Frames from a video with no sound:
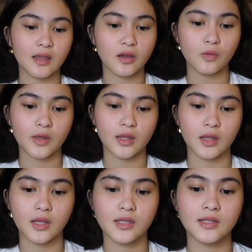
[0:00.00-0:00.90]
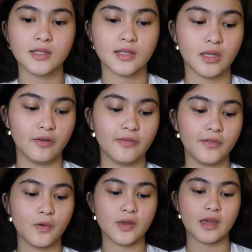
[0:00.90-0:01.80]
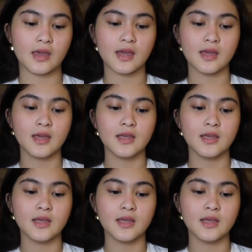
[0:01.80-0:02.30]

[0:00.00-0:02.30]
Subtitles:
liquid stuff, okay?